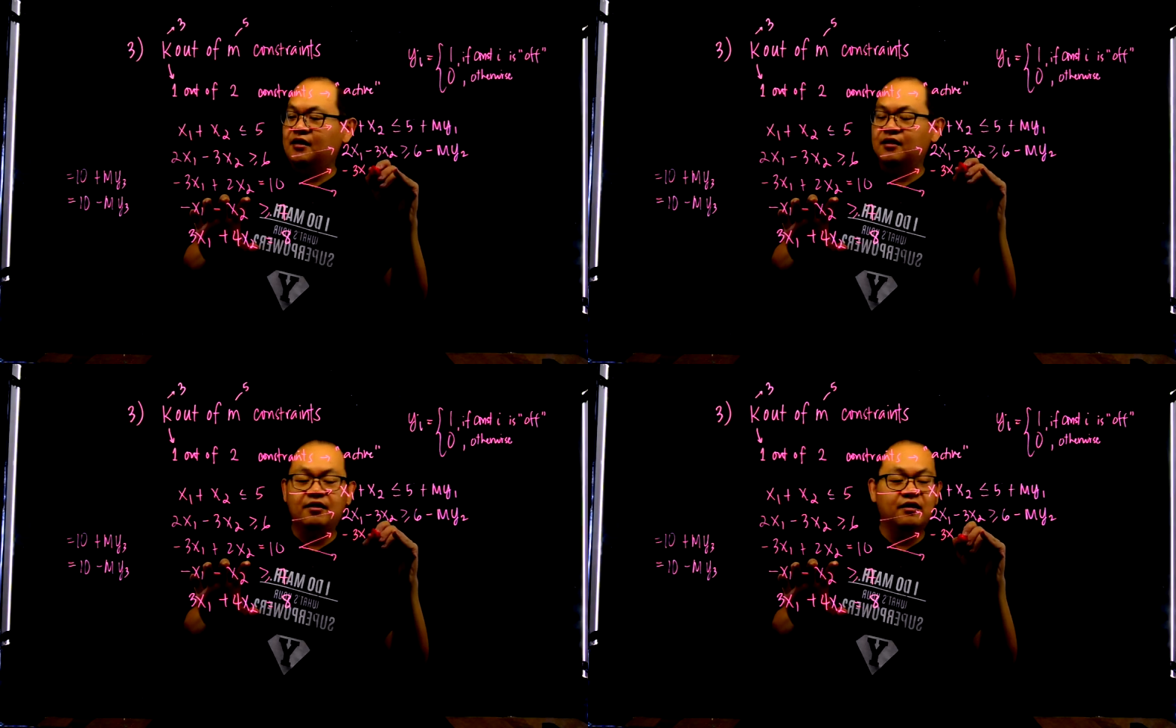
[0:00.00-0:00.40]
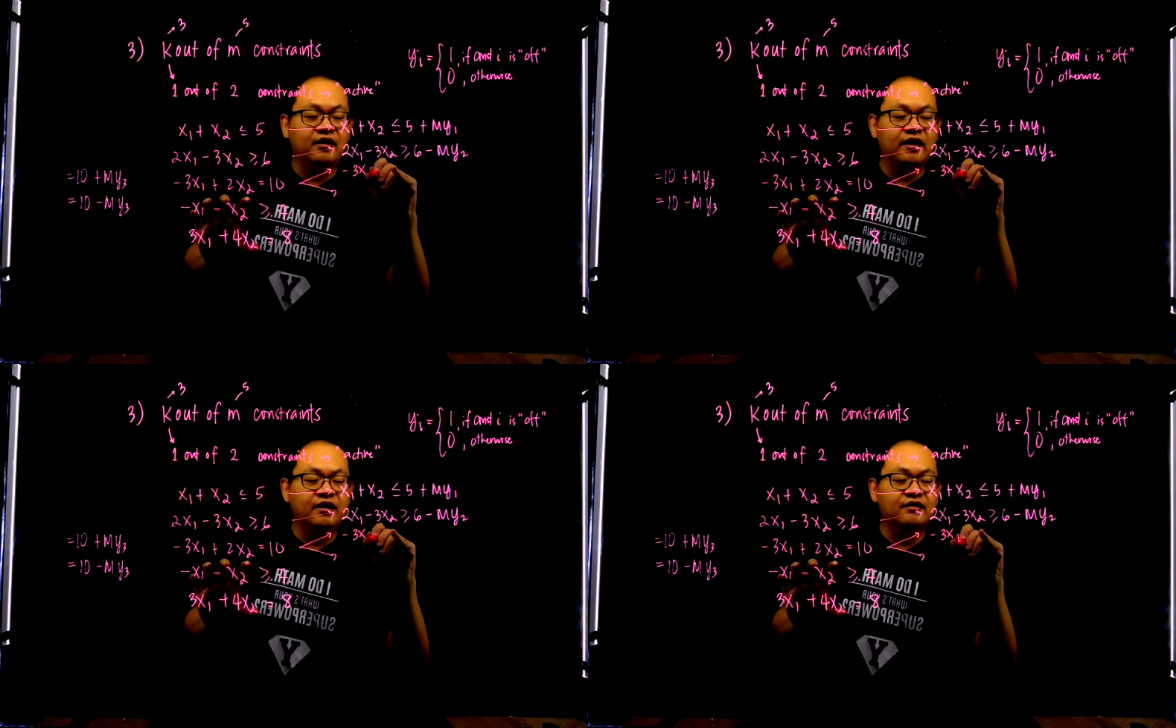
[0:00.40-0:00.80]
the
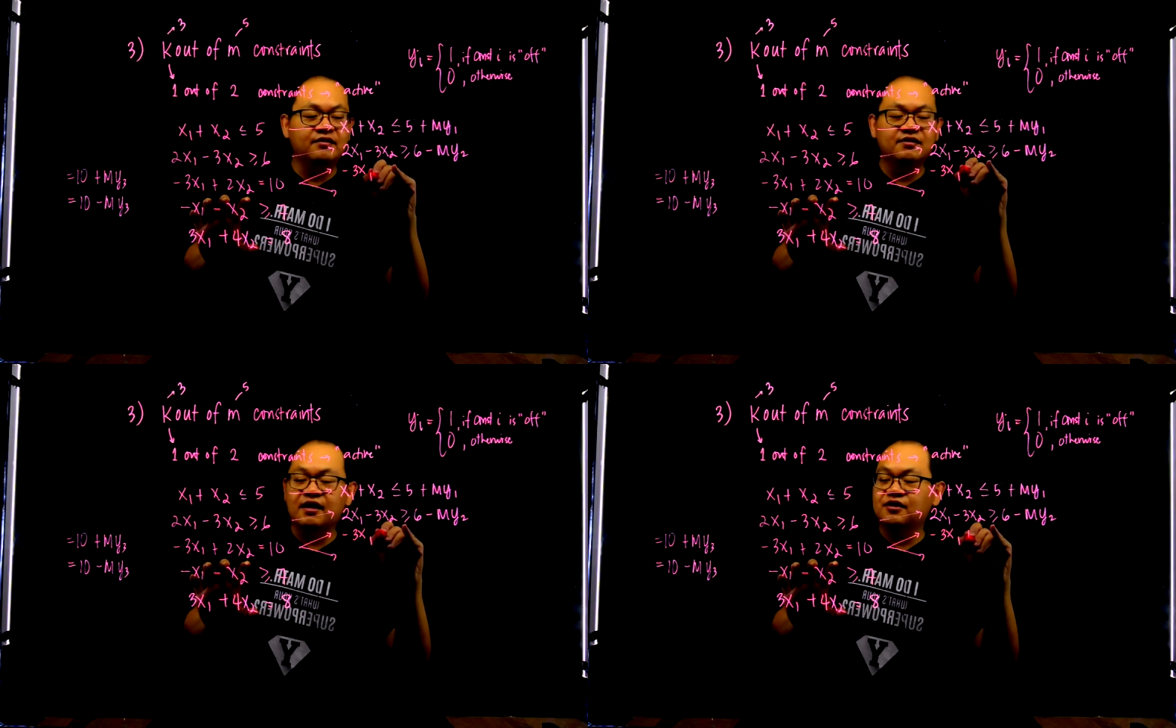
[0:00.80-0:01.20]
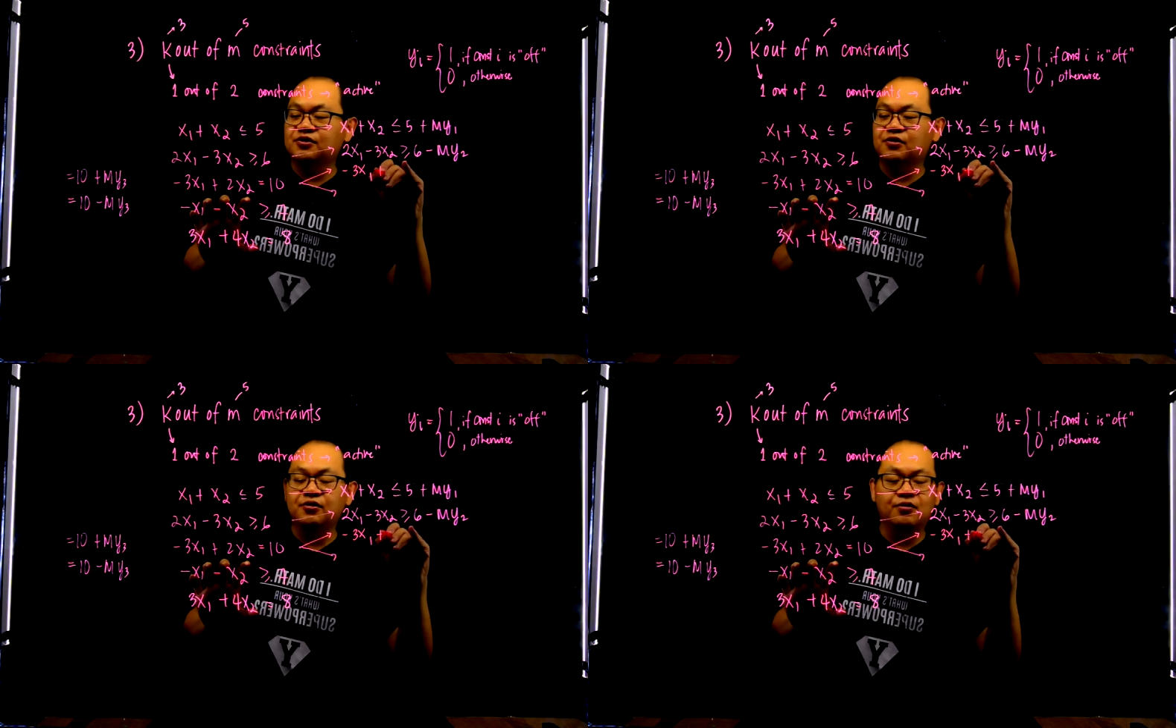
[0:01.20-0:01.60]

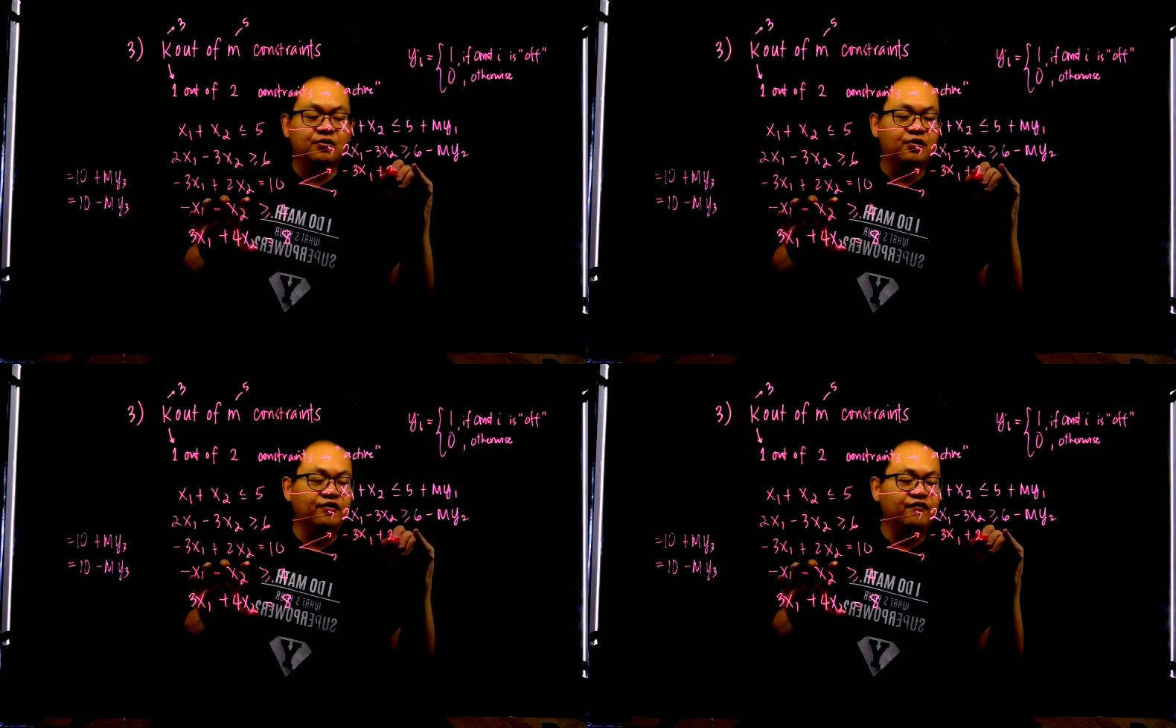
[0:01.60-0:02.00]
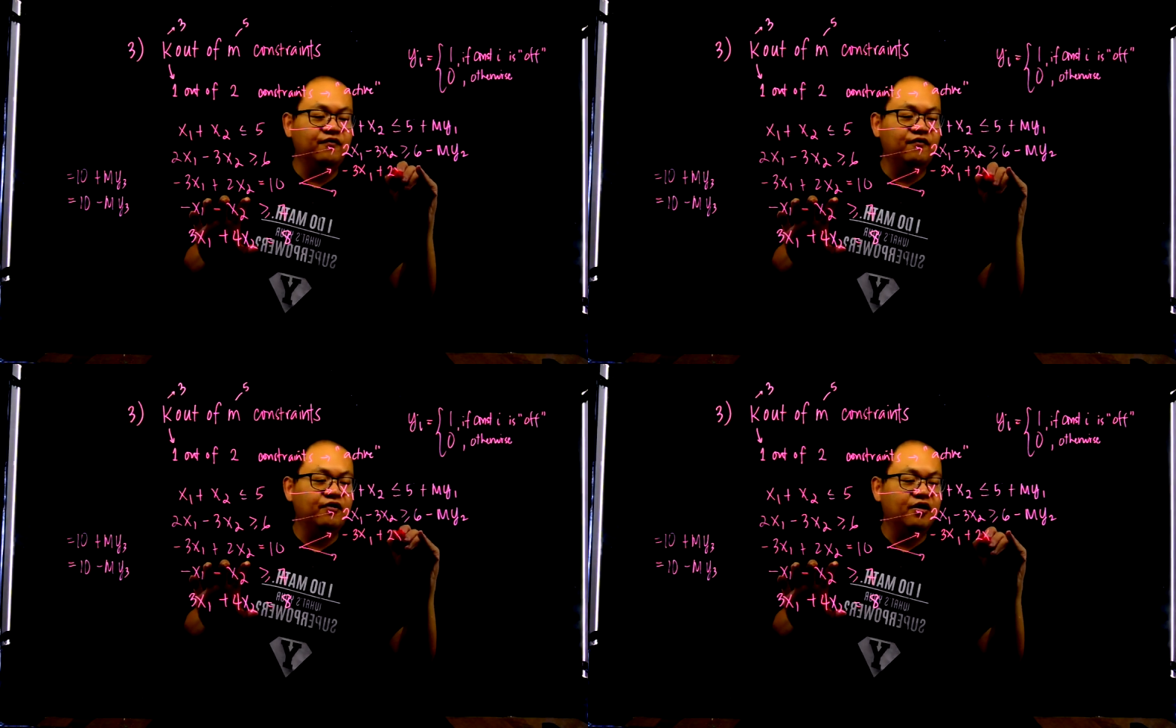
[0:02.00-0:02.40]
intersection
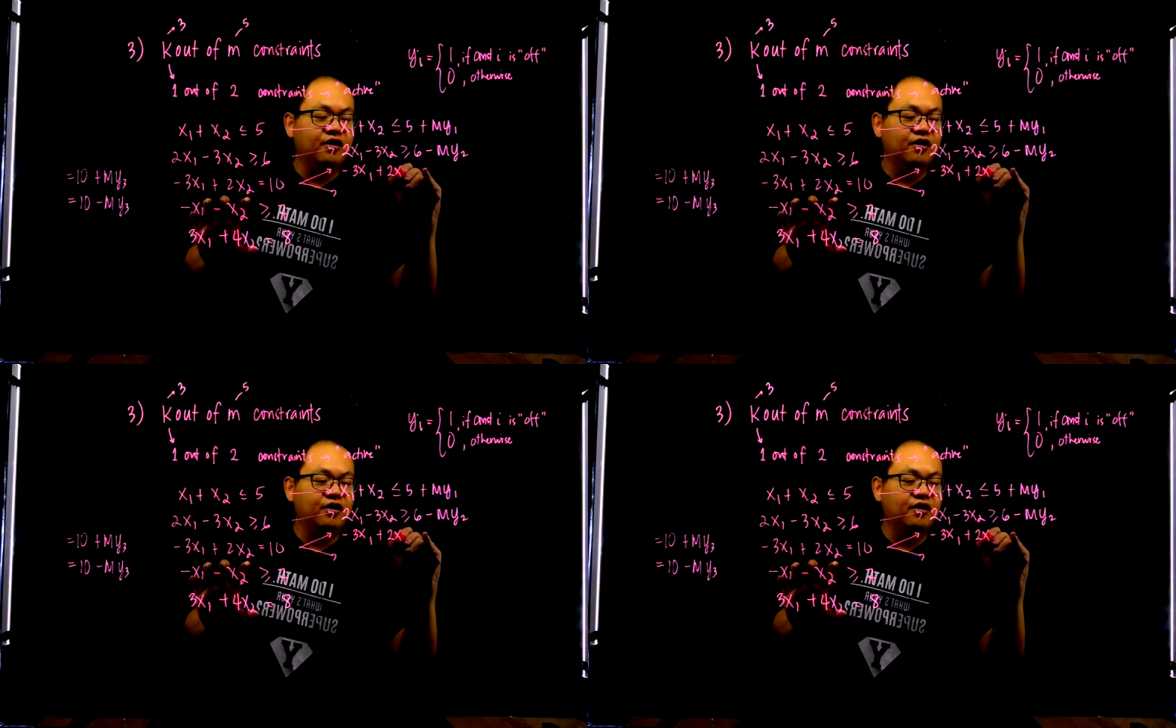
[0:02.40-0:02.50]
of